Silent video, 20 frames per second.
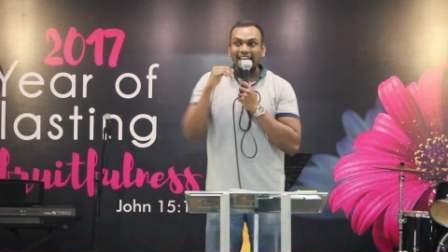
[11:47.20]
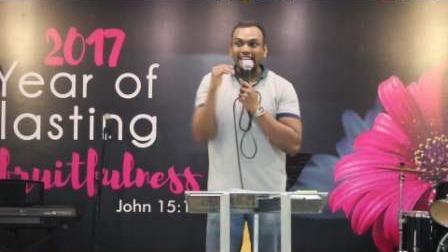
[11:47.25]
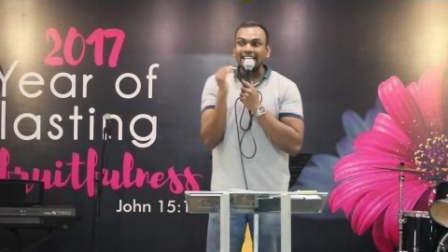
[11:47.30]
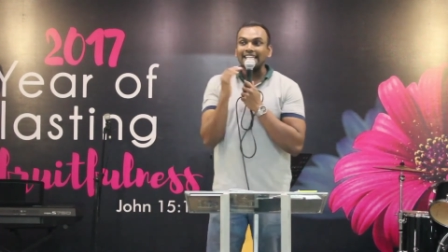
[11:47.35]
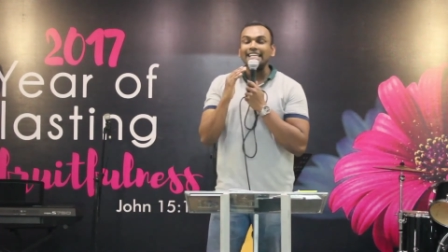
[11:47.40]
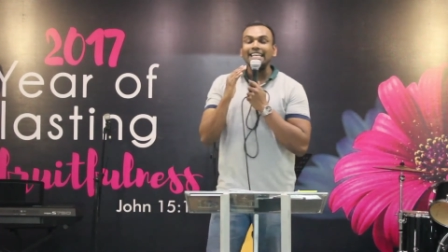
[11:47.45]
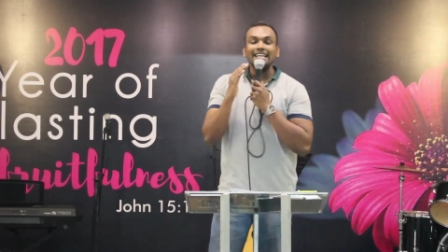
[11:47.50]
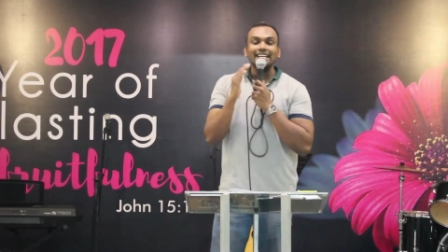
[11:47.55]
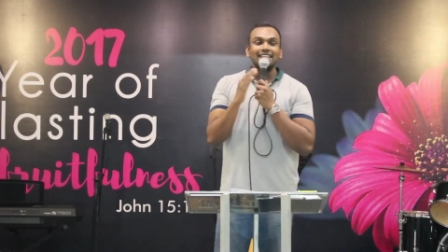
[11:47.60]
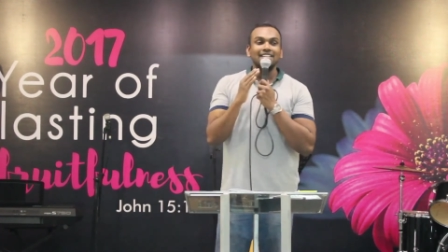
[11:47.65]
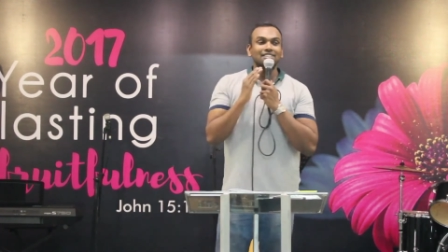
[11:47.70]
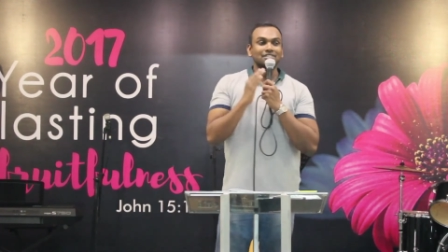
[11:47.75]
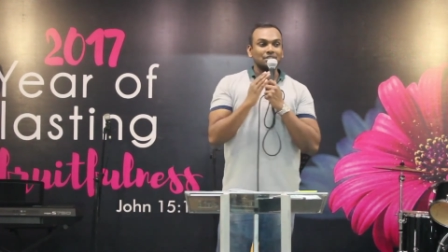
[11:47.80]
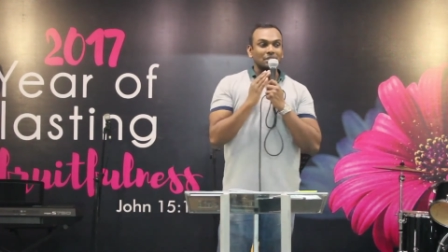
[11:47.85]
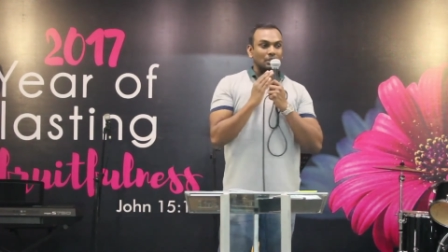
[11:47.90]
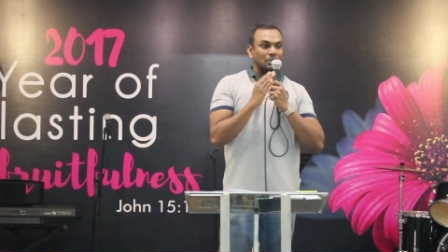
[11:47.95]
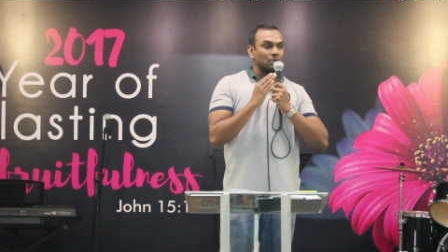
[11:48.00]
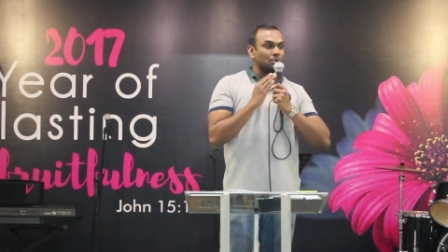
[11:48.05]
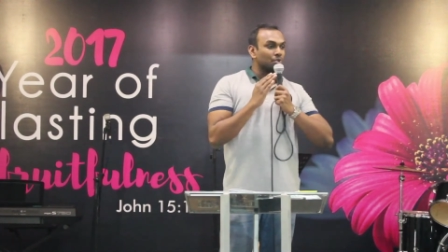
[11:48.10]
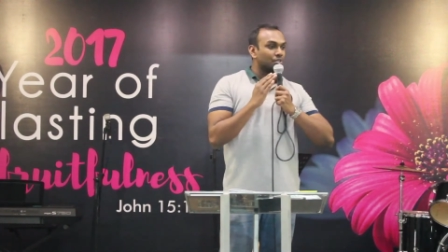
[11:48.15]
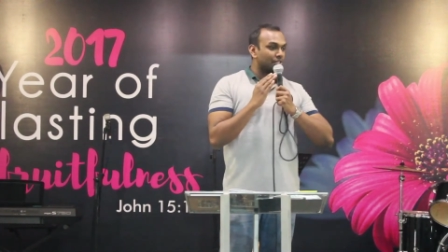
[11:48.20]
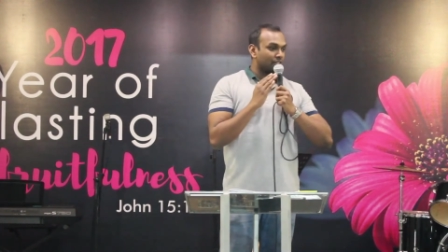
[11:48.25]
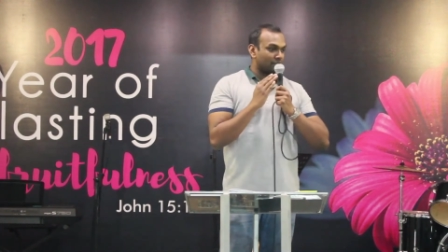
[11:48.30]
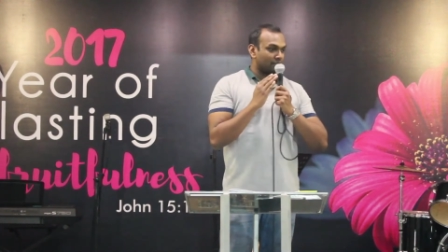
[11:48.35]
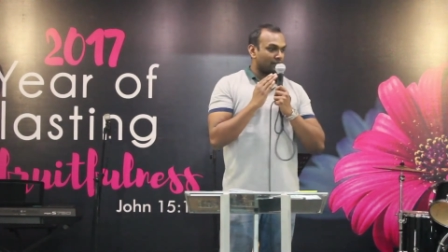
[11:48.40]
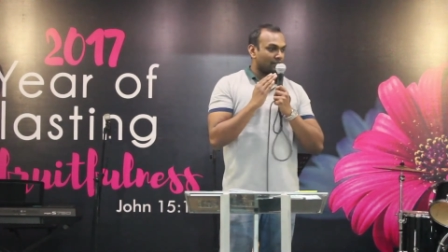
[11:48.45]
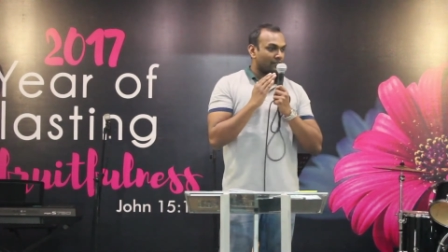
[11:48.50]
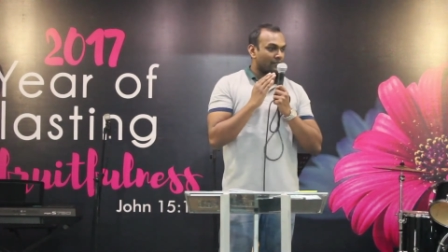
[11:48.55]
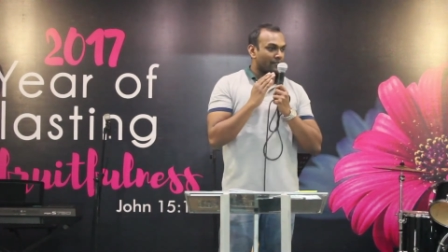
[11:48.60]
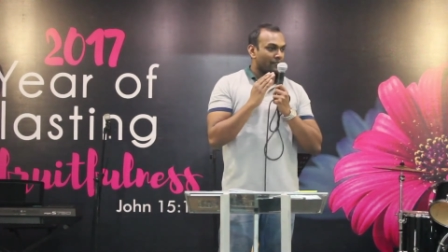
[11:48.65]
need a solution.
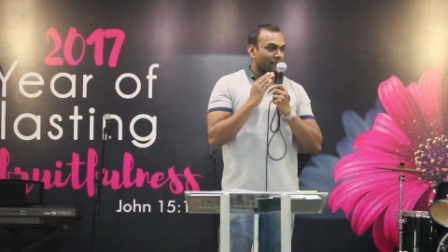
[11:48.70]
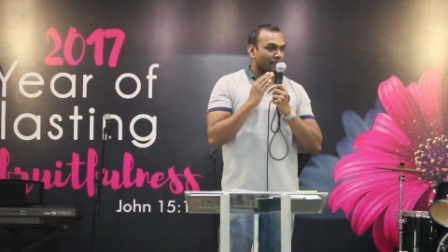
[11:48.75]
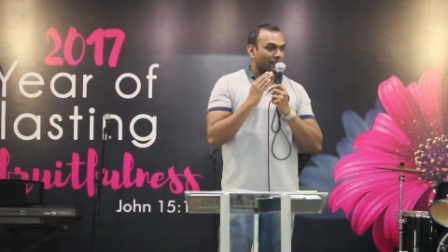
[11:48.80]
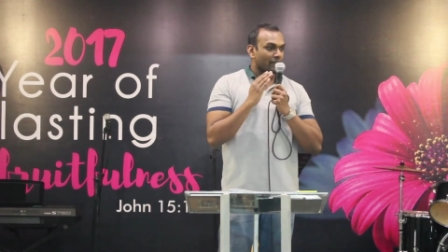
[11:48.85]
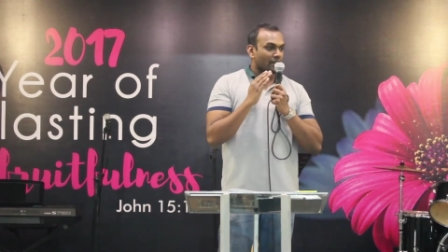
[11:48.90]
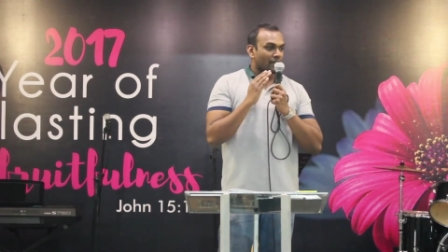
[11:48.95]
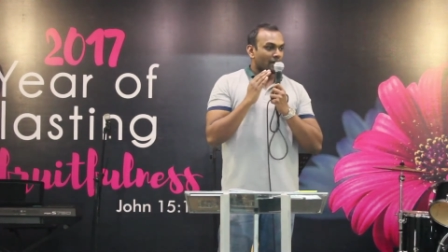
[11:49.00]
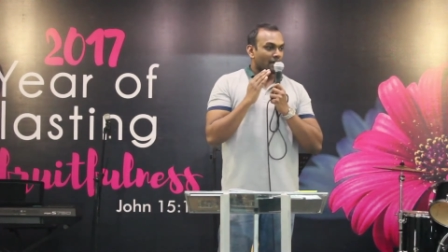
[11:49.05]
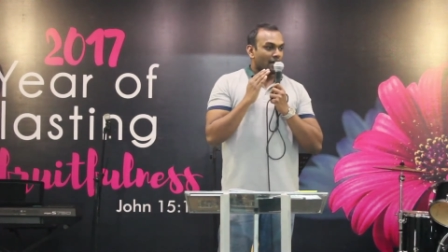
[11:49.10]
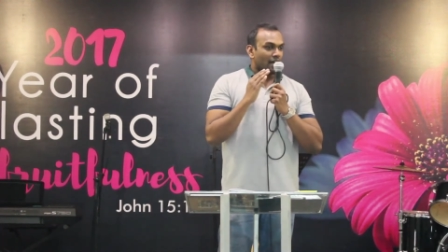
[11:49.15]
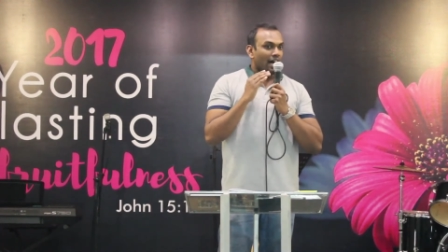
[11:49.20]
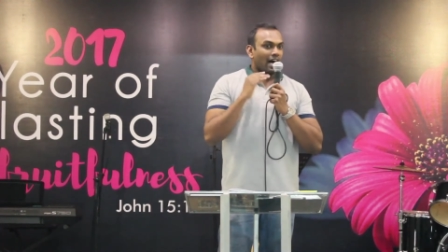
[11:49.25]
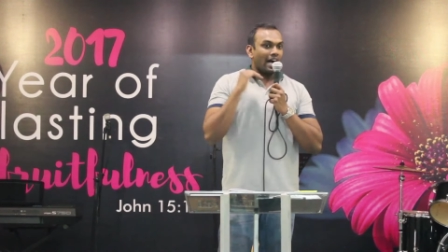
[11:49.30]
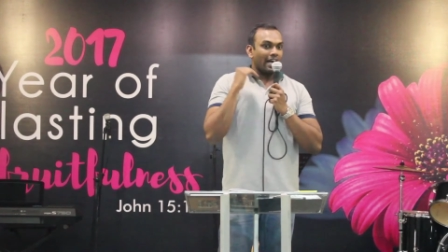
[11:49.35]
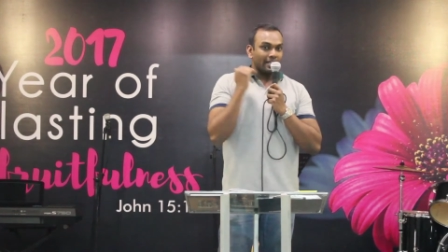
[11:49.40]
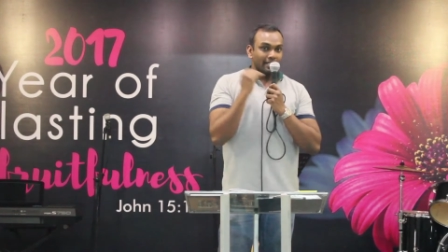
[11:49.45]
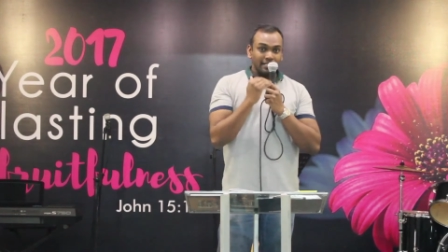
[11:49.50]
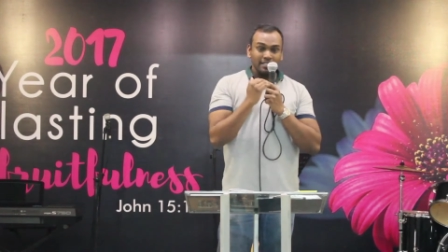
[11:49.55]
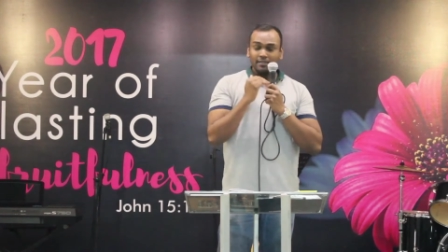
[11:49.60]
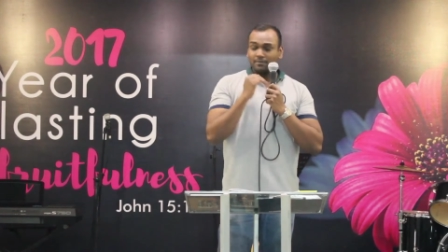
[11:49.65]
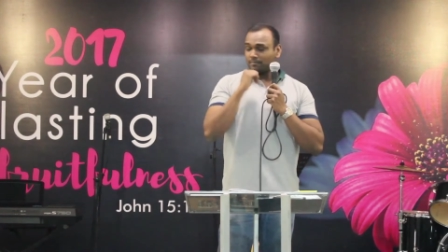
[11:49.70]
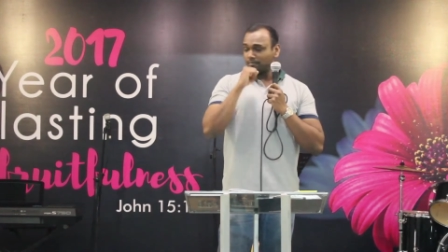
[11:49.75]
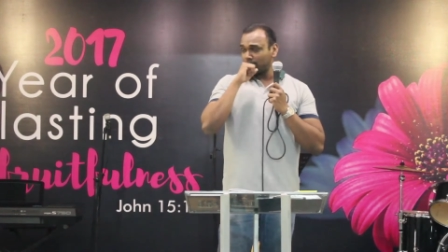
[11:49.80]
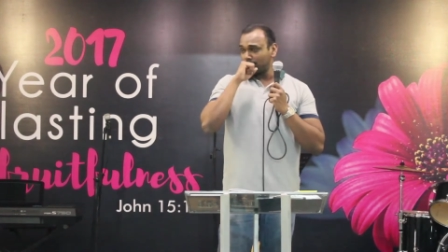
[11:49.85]
I need,